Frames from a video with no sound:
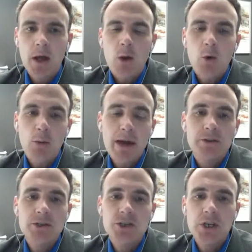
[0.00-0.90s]
We're about
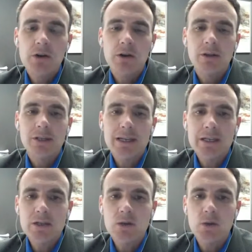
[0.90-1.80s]
to share a link
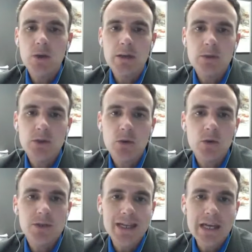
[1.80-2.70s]
to
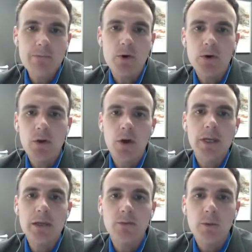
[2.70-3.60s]
mStoner's ebook on
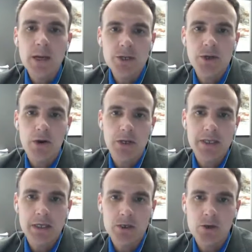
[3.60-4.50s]
information
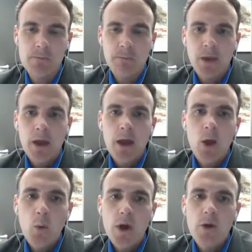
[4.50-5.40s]
architecture.
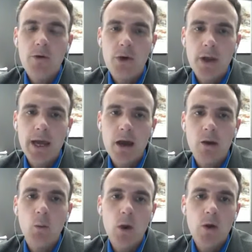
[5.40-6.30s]
A well thought
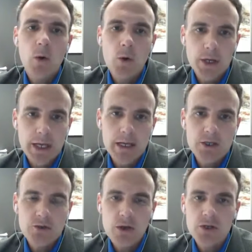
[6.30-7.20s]
out, well organized
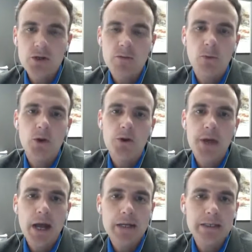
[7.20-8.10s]
structure for your
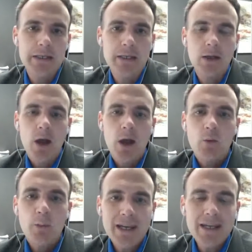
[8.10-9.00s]
content
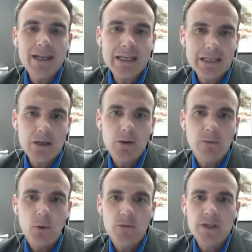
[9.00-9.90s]
will make it easier
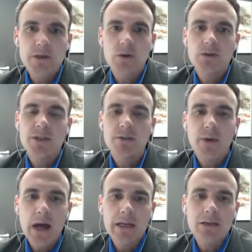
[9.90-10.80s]
for visitors to
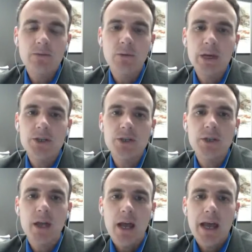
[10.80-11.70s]
find
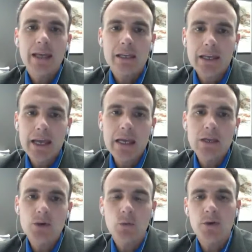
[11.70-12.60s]
information and
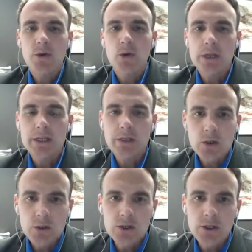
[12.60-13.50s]
engage with your
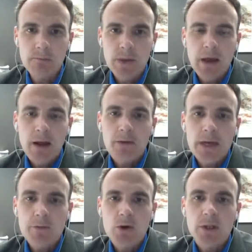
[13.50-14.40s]
institution.
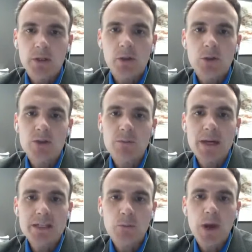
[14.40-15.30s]
The ebook includes
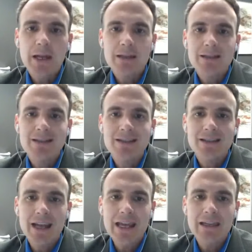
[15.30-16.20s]
best practices
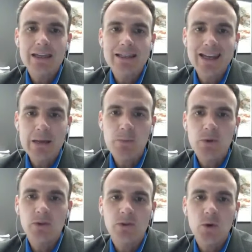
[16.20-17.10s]
and
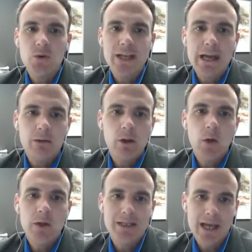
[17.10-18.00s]
examples, so
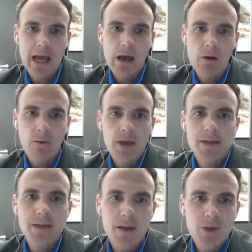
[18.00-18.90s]
download it now.
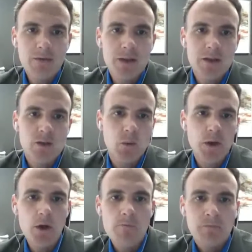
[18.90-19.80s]
That's coming via
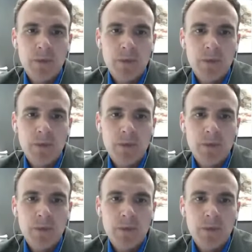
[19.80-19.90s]
Twitter.